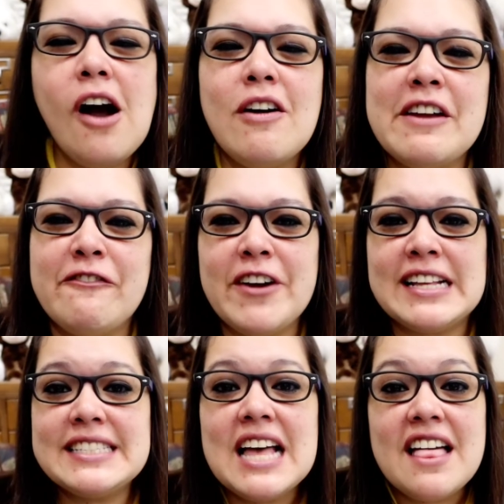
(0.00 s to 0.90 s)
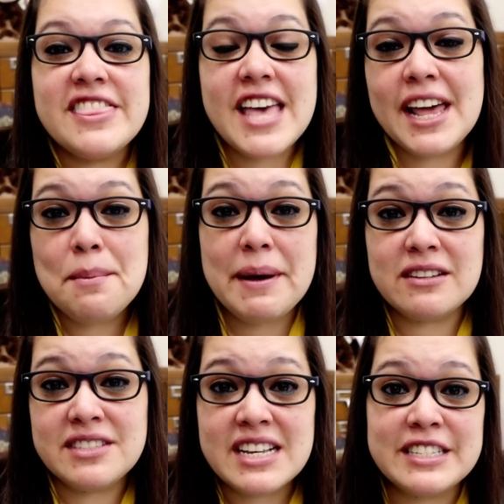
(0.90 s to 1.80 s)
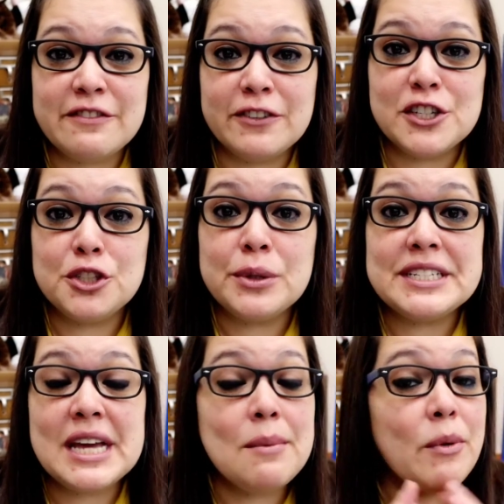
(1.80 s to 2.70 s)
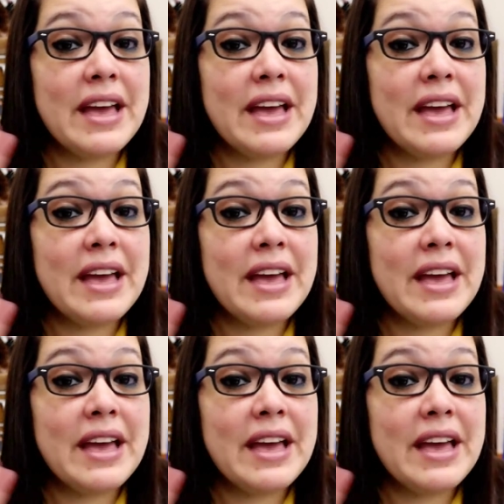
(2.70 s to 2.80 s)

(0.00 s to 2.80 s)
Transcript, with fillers: All right, friends, that about does it for story time.